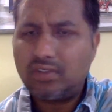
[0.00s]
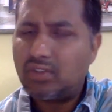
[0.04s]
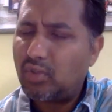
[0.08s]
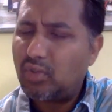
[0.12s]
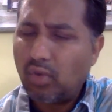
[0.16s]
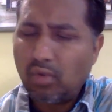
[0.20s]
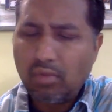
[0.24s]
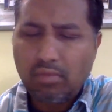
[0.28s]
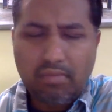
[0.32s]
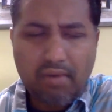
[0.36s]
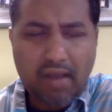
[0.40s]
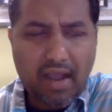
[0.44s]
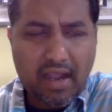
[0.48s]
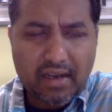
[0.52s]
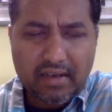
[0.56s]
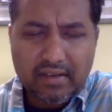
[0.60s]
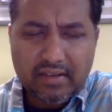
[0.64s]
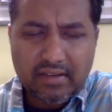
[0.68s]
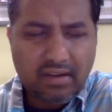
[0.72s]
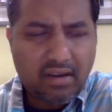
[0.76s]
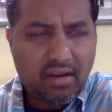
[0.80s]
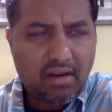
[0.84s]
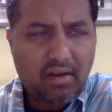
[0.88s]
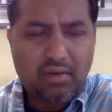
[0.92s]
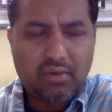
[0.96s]
Don't back
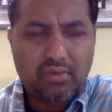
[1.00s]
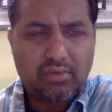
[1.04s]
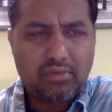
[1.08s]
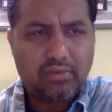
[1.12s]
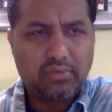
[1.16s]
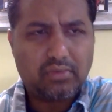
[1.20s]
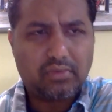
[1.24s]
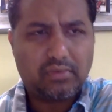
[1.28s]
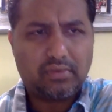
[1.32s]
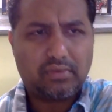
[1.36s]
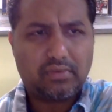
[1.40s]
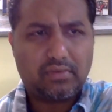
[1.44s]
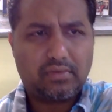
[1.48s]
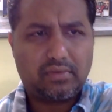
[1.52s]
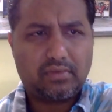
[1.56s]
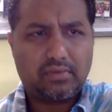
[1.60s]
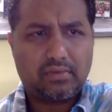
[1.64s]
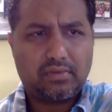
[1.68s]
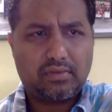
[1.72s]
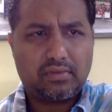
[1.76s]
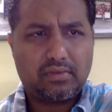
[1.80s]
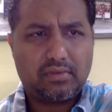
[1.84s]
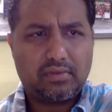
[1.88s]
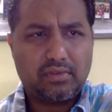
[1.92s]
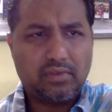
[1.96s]
down.
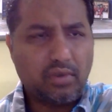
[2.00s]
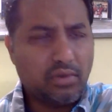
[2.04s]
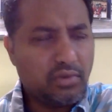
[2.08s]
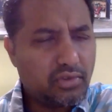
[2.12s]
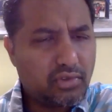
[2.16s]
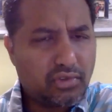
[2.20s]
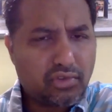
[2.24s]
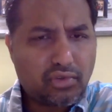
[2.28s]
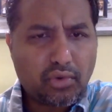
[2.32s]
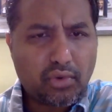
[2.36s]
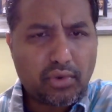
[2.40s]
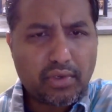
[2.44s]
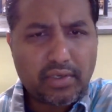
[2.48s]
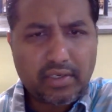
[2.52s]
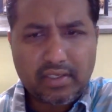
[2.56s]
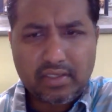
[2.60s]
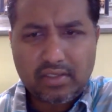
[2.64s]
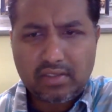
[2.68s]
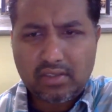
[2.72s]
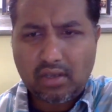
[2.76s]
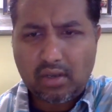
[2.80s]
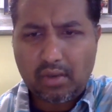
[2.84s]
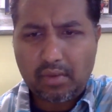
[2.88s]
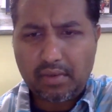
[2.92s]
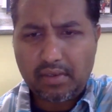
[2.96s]
Don't throw any
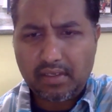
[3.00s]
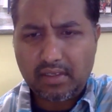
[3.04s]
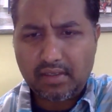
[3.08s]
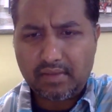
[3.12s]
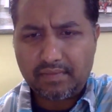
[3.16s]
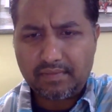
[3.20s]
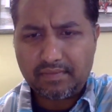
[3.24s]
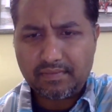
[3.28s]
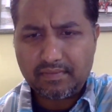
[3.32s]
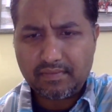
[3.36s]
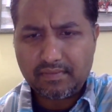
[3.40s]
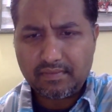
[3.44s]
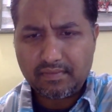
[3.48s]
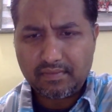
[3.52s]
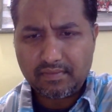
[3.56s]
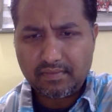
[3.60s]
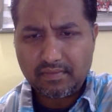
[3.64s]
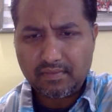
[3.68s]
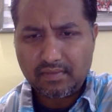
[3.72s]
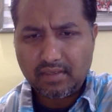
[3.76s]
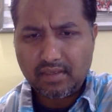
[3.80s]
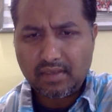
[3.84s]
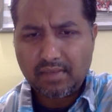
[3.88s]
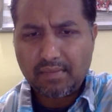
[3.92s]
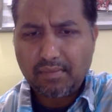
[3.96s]
towel.
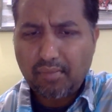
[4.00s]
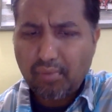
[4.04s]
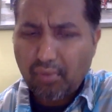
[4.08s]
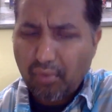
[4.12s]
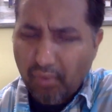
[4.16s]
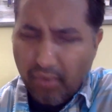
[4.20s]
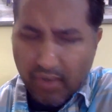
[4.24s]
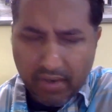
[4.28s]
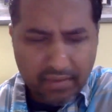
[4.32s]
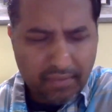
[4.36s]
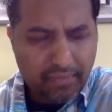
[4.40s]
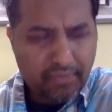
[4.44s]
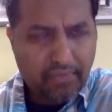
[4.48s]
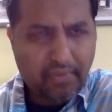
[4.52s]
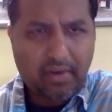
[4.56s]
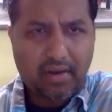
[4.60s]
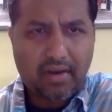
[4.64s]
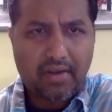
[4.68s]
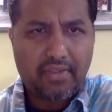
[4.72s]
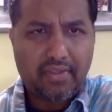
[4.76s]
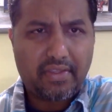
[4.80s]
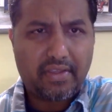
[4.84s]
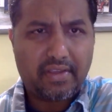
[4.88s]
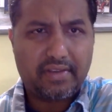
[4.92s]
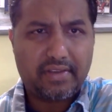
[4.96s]
Pray for
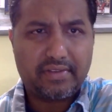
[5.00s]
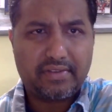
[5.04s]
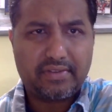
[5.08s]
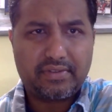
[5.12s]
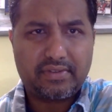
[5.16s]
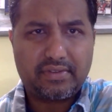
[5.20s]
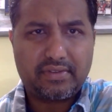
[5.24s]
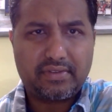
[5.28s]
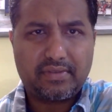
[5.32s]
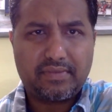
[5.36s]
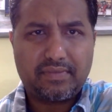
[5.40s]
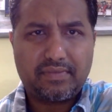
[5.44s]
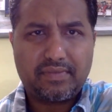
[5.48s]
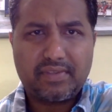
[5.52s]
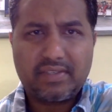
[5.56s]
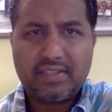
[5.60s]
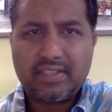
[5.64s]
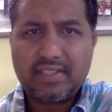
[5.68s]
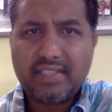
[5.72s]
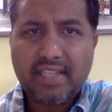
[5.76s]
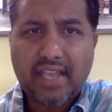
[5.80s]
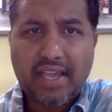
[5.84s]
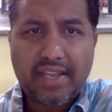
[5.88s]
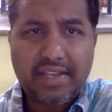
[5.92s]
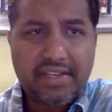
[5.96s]
others.
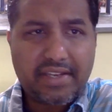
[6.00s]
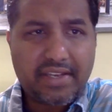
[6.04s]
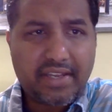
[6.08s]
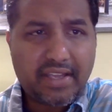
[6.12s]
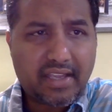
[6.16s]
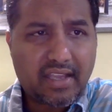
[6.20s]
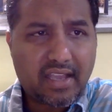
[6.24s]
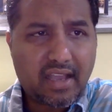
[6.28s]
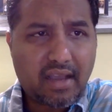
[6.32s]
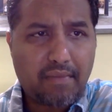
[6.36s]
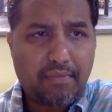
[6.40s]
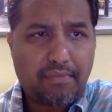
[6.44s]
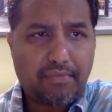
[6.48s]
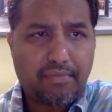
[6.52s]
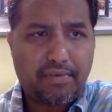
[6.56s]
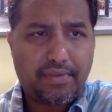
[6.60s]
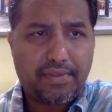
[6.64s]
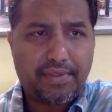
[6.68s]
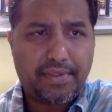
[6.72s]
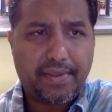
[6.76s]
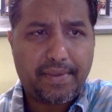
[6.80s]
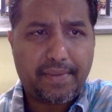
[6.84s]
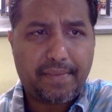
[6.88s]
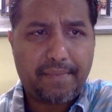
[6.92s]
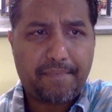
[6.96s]
Stand in the gap for
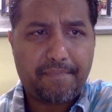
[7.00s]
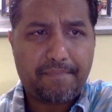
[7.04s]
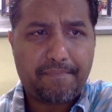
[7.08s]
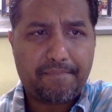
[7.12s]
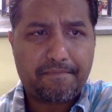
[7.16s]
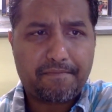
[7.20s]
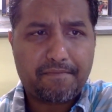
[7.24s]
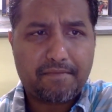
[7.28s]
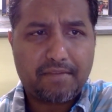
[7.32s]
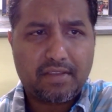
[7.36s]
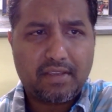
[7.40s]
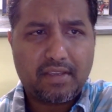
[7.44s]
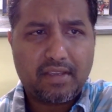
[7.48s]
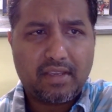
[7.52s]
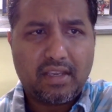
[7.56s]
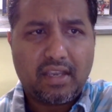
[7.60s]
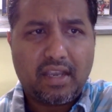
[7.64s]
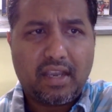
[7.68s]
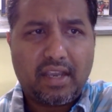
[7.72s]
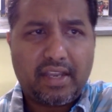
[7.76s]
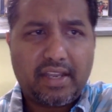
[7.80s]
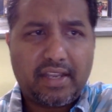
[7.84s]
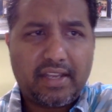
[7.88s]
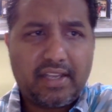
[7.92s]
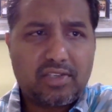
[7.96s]
them.
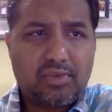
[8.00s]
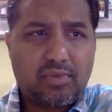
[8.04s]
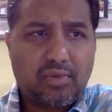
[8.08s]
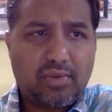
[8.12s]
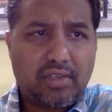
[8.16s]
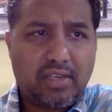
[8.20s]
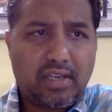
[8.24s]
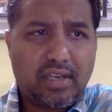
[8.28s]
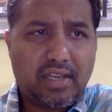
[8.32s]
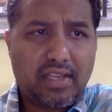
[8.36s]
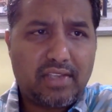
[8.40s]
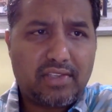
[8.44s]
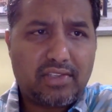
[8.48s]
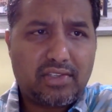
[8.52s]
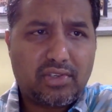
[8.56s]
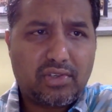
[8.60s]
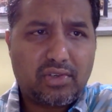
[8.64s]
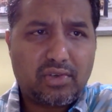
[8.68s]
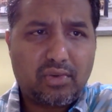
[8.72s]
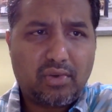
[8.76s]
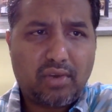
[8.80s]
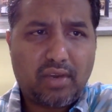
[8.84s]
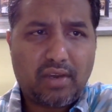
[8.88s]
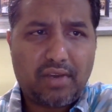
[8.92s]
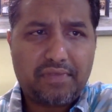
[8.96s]
And I just want to let you
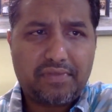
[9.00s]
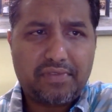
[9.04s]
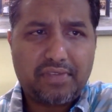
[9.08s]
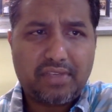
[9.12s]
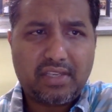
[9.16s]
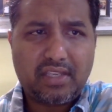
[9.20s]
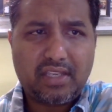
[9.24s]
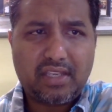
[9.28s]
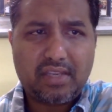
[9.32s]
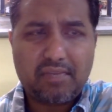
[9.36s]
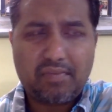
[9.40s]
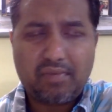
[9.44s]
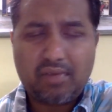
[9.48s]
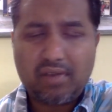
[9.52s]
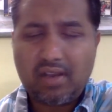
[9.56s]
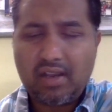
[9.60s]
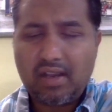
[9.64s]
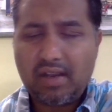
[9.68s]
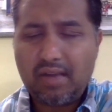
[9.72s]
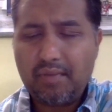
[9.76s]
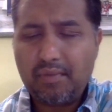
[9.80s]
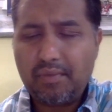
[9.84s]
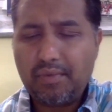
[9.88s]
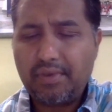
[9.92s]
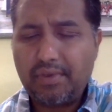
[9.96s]
know, after
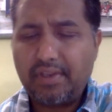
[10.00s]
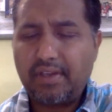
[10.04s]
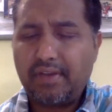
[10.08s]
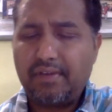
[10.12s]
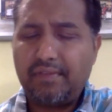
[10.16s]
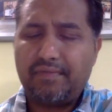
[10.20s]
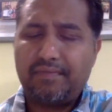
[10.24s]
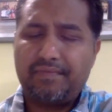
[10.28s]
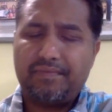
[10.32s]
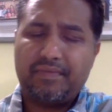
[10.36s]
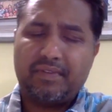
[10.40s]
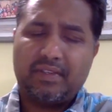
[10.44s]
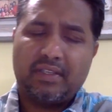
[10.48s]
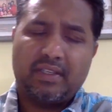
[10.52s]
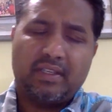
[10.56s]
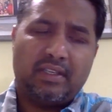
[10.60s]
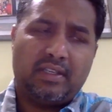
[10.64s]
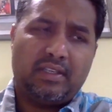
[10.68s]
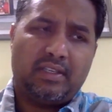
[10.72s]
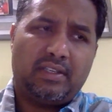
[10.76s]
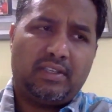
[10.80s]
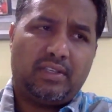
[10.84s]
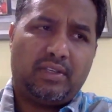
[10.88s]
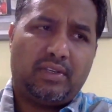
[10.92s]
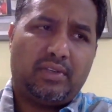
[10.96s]
Abraham would have,
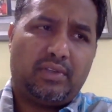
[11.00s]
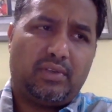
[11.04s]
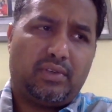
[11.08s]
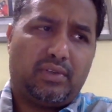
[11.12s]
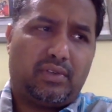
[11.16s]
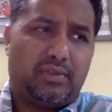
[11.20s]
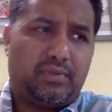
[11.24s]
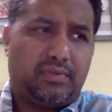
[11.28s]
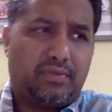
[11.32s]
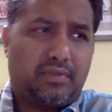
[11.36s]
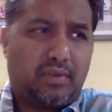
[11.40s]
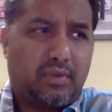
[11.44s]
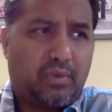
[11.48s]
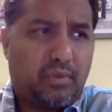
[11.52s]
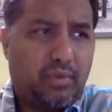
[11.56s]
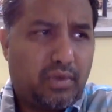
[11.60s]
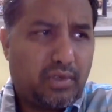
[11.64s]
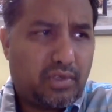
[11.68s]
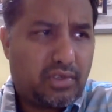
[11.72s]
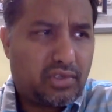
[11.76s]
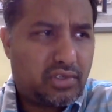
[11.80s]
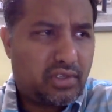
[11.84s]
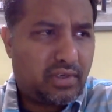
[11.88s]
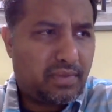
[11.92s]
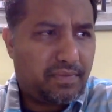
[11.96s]
you know,
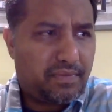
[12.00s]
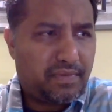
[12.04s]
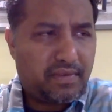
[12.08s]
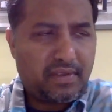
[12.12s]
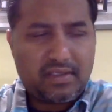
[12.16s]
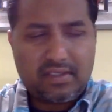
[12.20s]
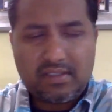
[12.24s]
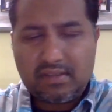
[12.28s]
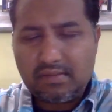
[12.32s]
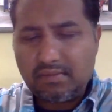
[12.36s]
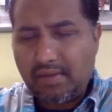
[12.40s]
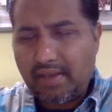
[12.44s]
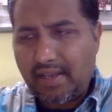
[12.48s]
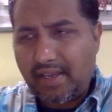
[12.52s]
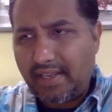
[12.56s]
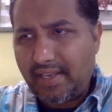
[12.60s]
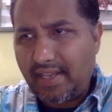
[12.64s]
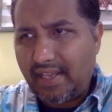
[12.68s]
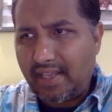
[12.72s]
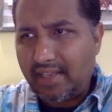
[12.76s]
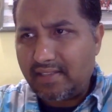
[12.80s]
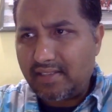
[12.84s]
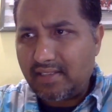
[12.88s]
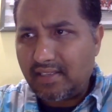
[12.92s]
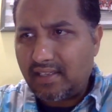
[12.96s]
worshipped these
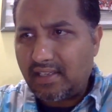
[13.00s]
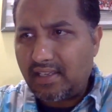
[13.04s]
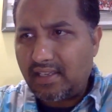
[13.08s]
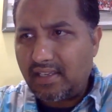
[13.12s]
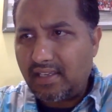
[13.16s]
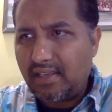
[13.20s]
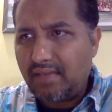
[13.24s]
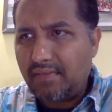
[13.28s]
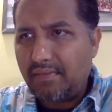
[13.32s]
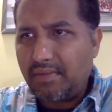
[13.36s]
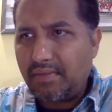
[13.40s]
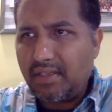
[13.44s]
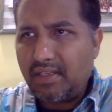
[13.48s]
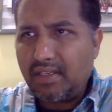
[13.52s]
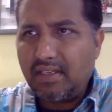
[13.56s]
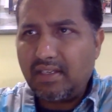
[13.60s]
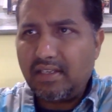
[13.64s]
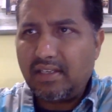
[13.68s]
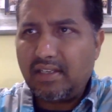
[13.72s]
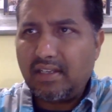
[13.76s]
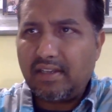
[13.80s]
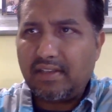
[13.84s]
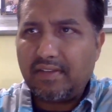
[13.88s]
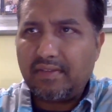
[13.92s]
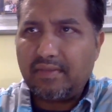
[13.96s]
men as they came
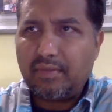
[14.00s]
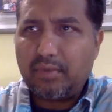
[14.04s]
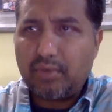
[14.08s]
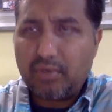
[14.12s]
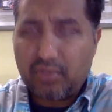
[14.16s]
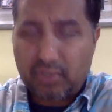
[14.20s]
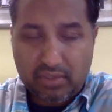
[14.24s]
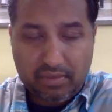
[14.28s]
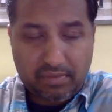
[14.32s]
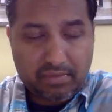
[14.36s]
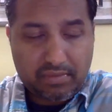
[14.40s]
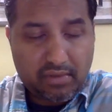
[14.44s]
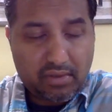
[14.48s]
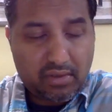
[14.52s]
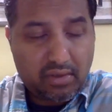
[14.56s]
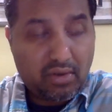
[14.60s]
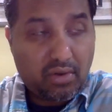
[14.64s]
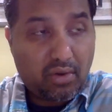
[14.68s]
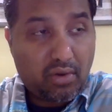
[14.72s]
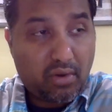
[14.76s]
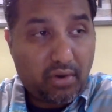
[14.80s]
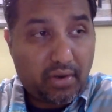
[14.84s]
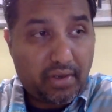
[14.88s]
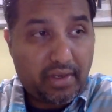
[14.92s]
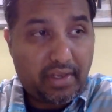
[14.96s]
in and worshipped the
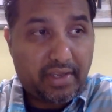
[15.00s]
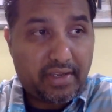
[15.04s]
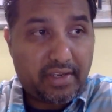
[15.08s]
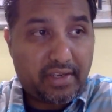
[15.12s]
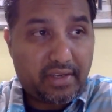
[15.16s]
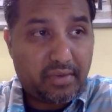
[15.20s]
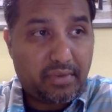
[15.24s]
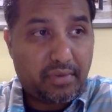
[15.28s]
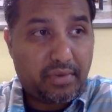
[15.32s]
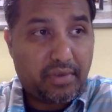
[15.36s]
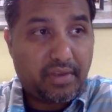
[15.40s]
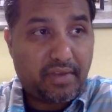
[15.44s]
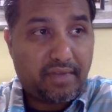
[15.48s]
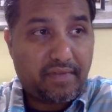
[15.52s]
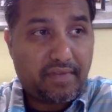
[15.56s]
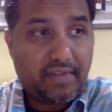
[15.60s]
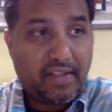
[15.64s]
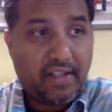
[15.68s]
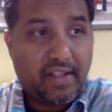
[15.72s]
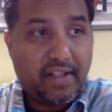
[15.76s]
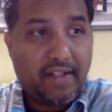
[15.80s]
Lord, and he would have